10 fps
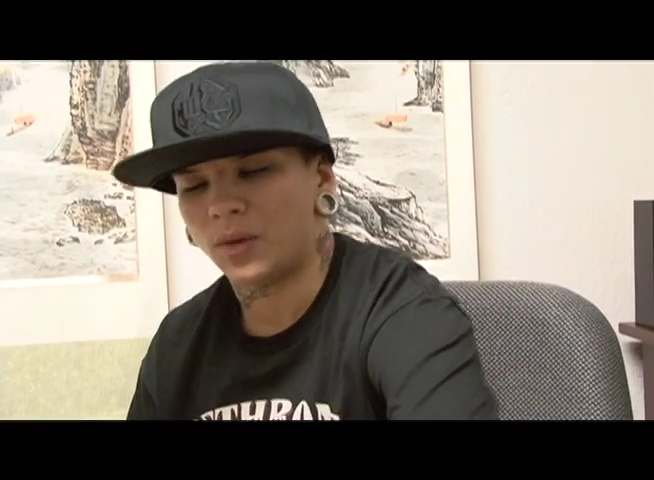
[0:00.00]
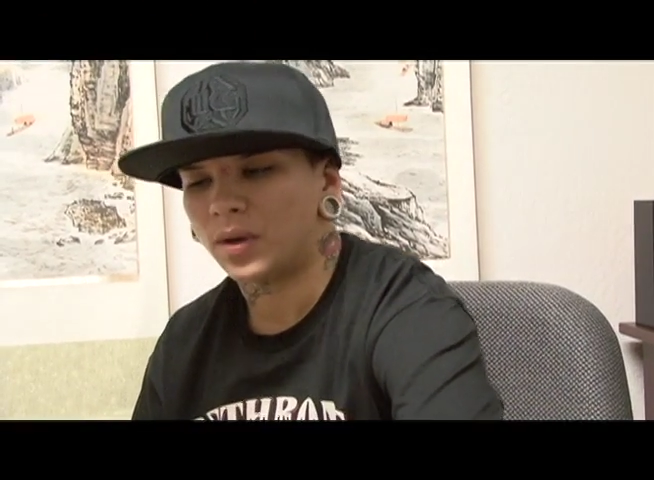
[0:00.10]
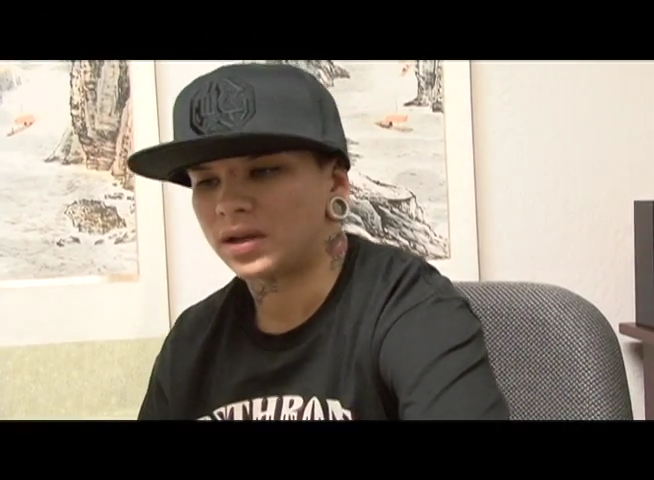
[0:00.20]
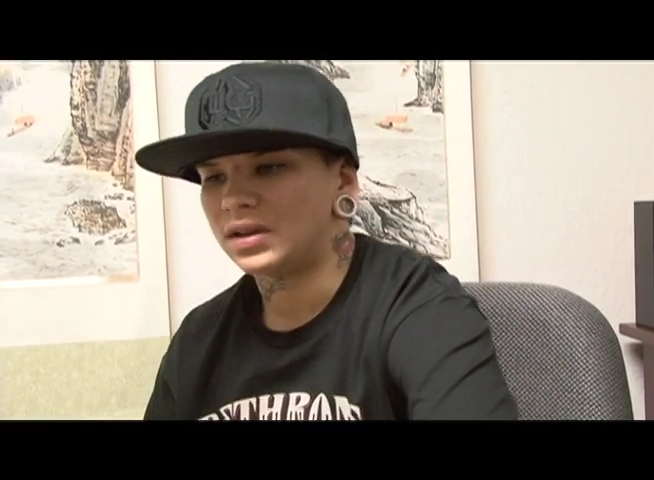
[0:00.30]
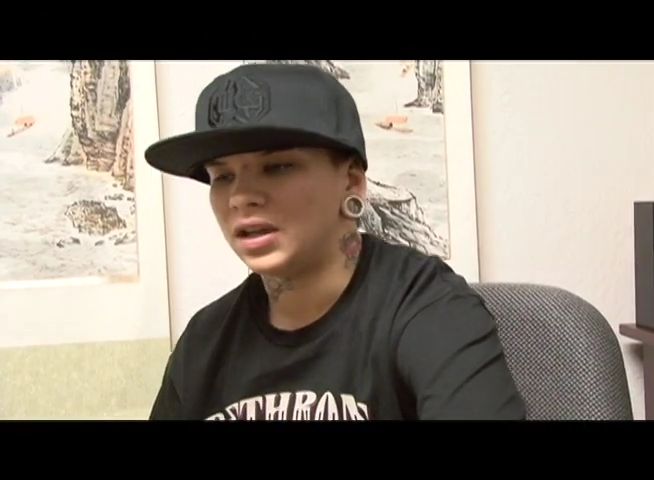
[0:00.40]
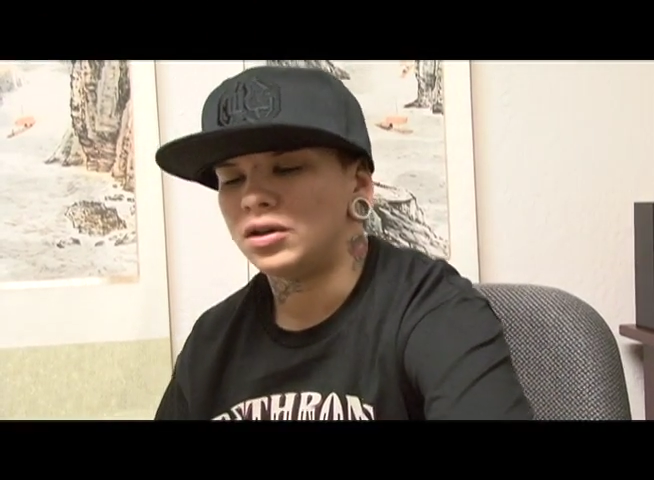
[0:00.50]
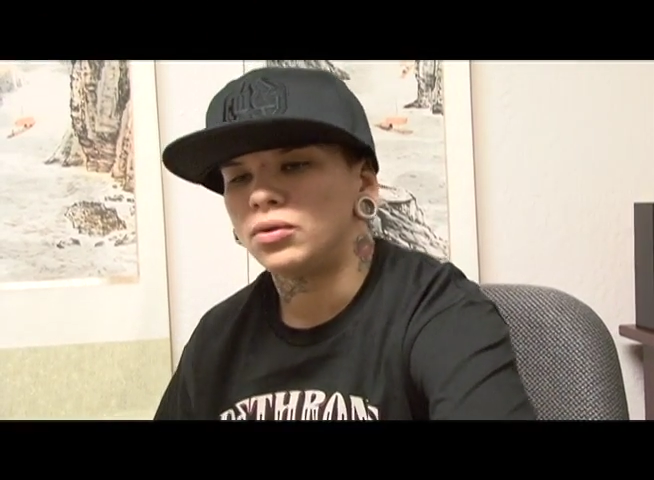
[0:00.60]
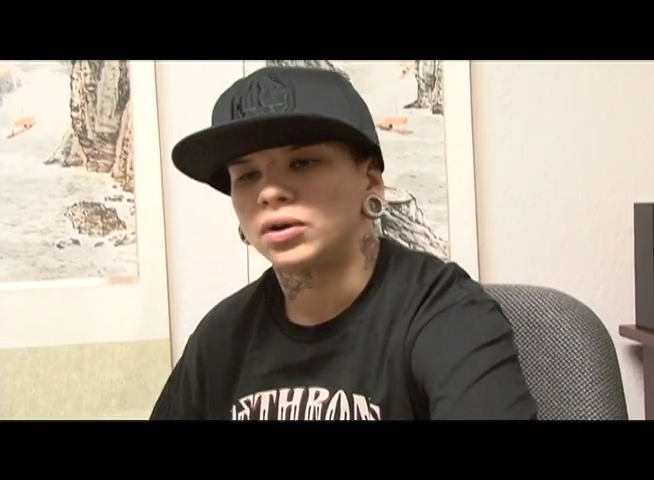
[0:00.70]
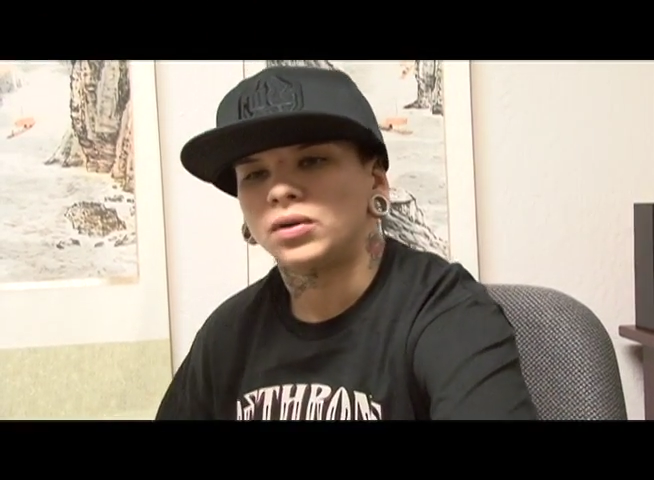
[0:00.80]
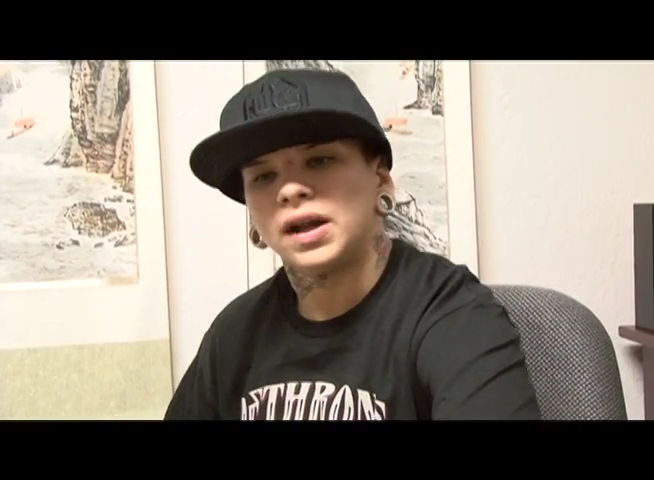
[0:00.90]
I want to get
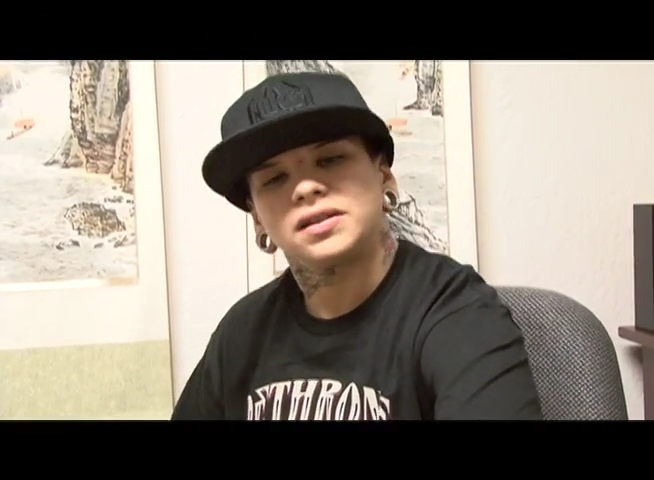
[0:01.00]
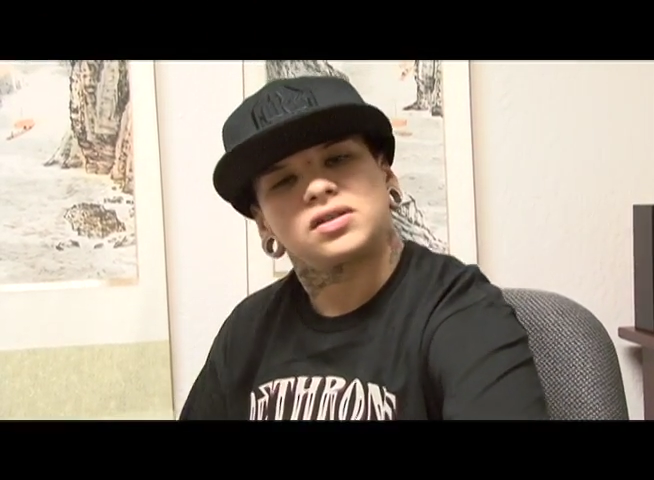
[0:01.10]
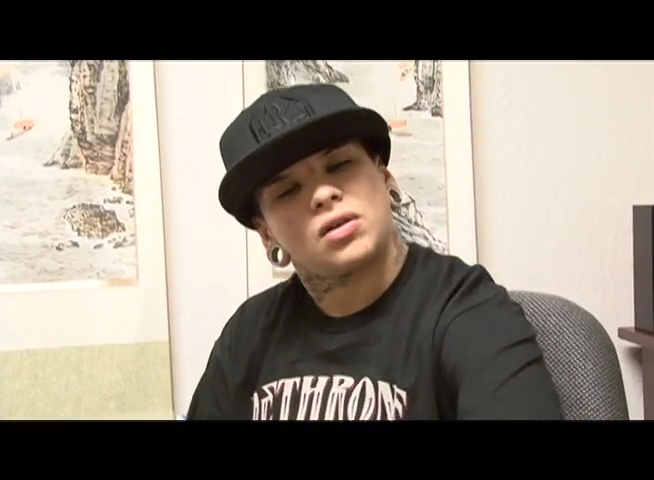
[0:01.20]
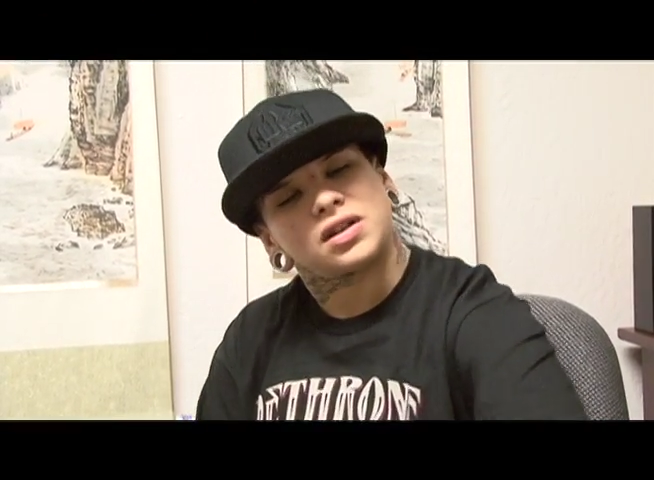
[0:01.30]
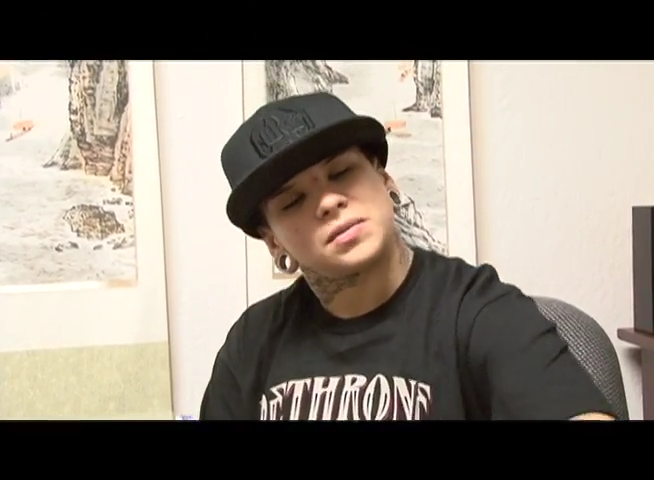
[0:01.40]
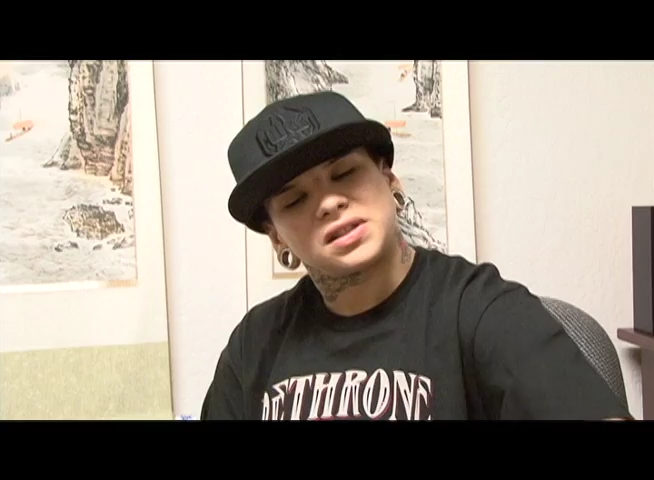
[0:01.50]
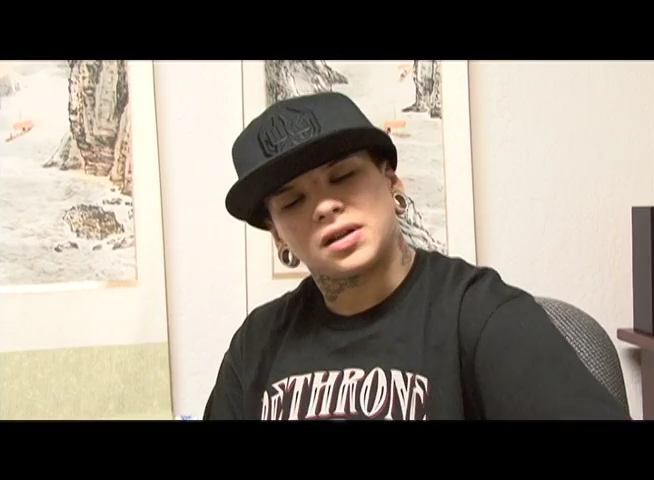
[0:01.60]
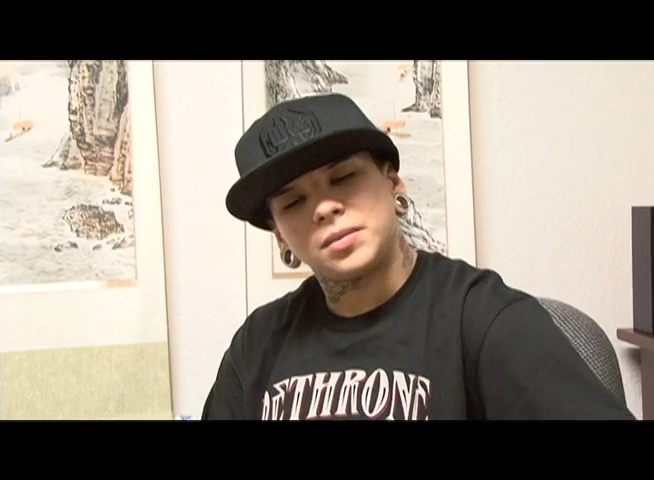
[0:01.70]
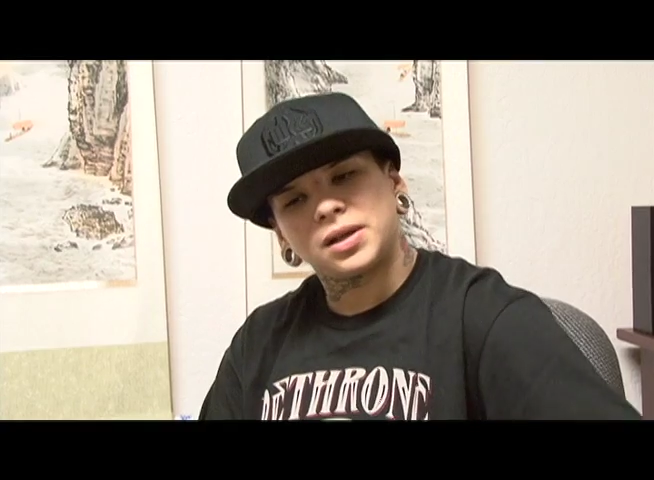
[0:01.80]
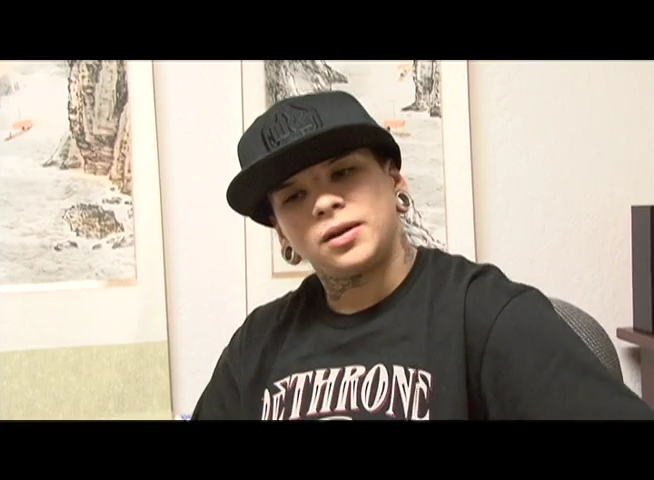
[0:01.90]
no regrets across my
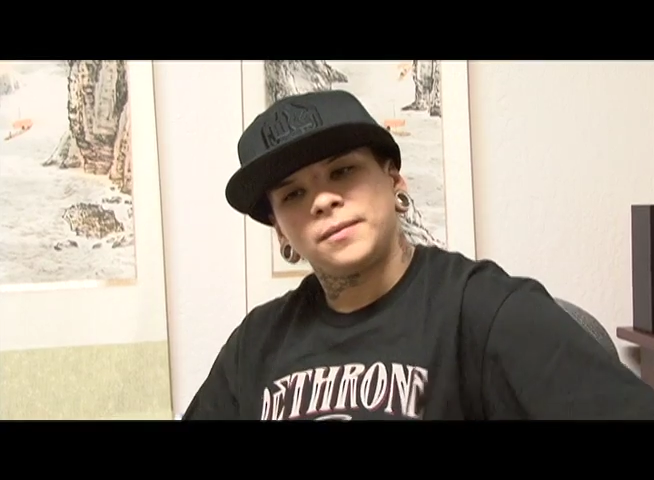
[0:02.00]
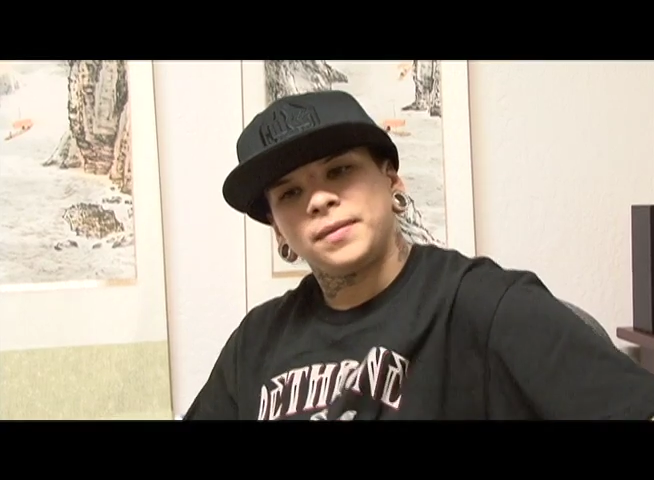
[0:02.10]
stomach,